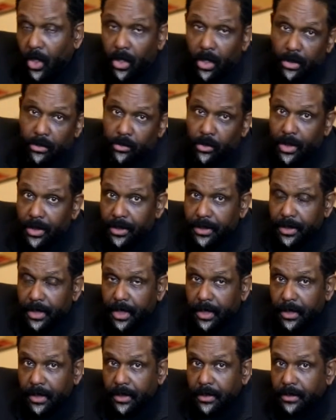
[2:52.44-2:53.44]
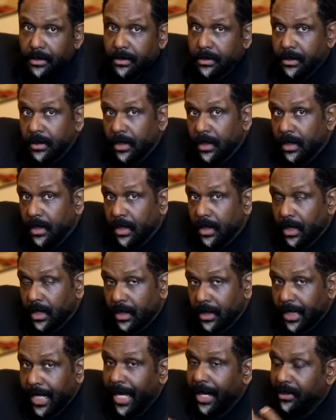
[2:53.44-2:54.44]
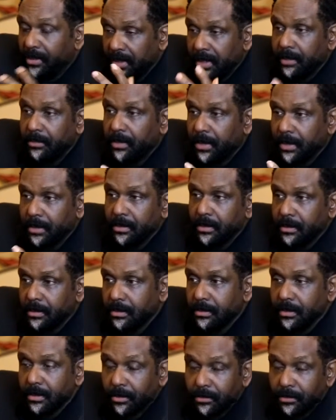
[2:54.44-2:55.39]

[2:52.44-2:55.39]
on one another, and, and now even